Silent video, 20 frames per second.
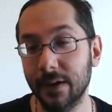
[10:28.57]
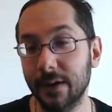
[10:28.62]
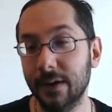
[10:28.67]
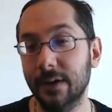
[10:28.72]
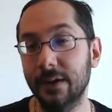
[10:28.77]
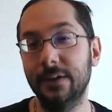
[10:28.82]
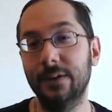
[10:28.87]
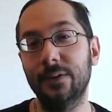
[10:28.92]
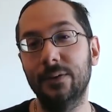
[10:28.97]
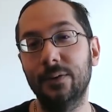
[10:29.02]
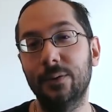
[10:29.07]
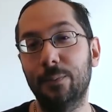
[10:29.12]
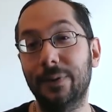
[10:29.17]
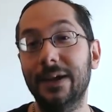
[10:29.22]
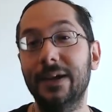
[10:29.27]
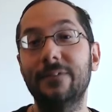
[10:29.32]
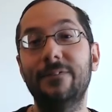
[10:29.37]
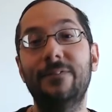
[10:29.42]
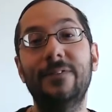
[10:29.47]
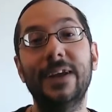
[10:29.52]
you
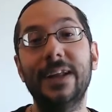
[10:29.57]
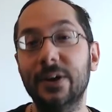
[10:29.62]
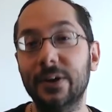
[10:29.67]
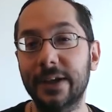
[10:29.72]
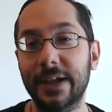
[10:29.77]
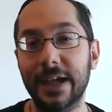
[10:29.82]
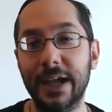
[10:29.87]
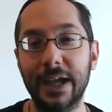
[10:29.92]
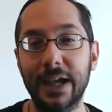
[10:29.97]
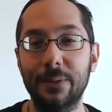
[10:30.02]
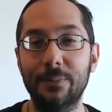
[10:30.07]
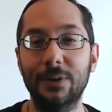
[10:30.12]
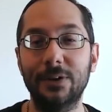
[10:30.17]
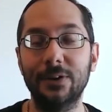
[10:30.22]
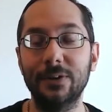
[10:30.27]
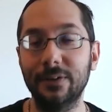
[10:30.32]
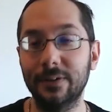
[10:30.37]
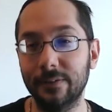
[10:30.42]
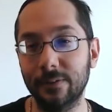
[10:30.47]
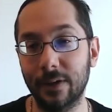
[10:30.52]
play a video game,
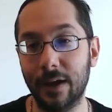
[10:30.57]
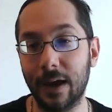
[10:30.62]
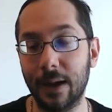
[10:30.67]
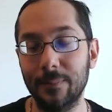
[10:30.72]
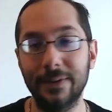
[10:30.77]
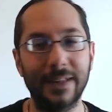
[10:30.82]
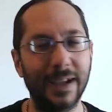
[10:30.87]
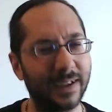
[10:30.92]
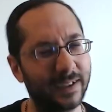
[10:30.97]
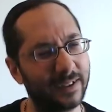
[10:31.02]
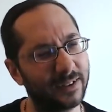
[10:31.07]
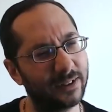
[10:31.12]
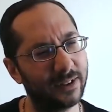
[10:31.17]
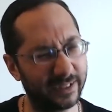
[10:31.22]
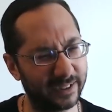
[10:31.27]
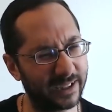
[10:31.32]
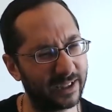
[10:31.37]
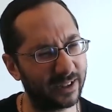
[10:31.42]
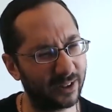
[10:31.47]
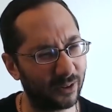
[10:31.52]
and I mean that
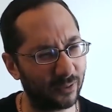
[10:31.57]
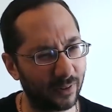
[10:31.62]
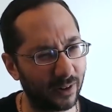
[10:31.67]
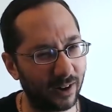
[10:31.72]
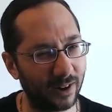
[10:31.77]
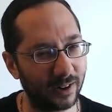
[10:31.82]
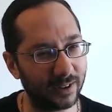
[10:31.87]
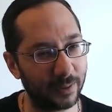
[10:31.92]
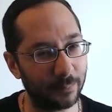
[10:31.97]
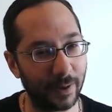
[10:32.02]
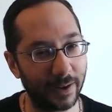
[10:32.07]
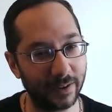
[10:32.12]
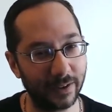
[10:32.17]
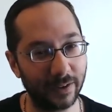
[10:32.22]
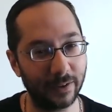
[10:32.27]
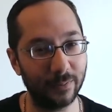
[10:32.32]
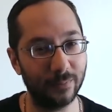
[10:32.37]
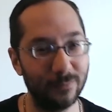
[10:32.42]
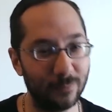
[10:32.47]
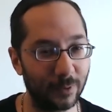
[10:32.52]
can go wrong depending
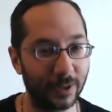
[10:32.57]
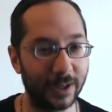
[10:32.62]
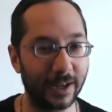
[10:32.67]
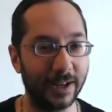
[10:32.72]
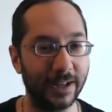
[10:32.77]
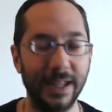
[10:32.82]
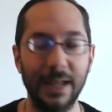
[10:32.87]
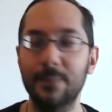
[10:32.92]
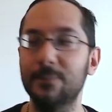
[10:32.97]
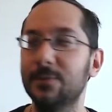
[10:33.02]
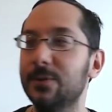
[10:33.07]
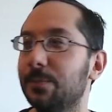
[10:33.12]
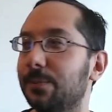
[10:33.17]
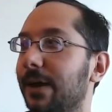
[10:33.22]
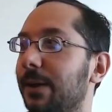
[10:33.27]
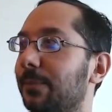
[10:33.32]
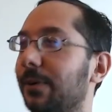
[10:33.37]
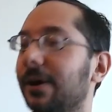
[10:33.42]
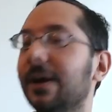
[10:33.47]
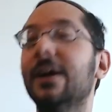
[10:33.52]
on what kind of games you
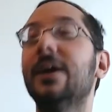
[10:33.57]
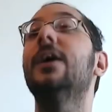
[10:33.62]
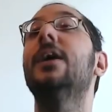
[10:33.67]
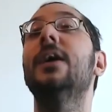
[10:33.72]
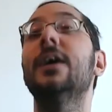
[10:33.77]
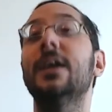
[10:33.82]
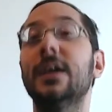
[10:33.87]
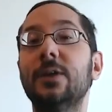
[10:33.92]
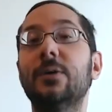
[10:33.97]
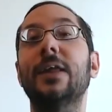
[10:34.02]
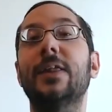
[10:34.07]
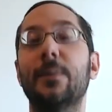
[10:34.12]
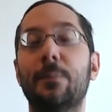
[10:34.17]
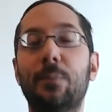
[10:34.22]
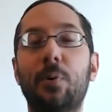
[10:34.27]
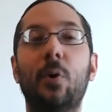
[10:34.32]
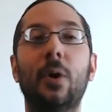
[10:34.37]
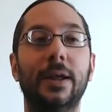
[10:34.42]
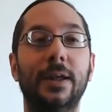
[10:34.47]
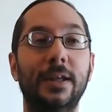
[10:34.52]
play, but you get the
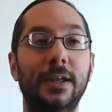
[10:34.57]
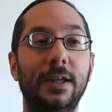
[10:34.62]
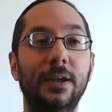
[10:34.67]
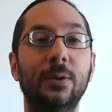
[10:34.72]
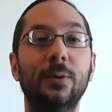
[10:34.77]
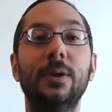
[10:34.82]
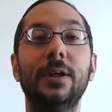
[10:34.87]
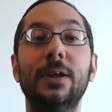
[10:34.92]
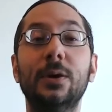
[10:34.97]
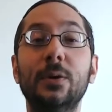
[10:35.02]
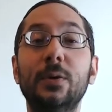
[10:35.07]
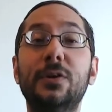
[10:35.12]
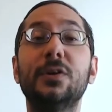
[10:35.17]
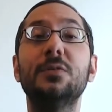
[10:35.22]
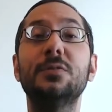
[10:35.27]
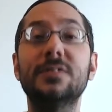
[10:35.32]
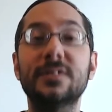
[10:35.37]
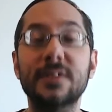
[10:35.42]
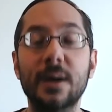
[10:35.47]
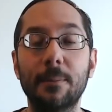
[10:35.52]
point. You do
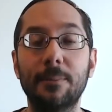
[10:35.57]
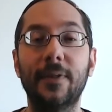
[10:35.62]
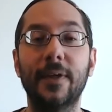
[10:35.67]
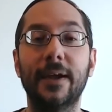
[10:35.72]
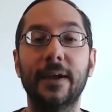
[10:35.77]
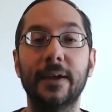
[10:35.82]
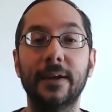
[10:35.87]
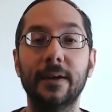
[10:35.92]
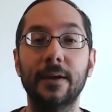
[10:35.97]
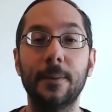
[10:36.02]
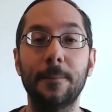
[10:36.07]
something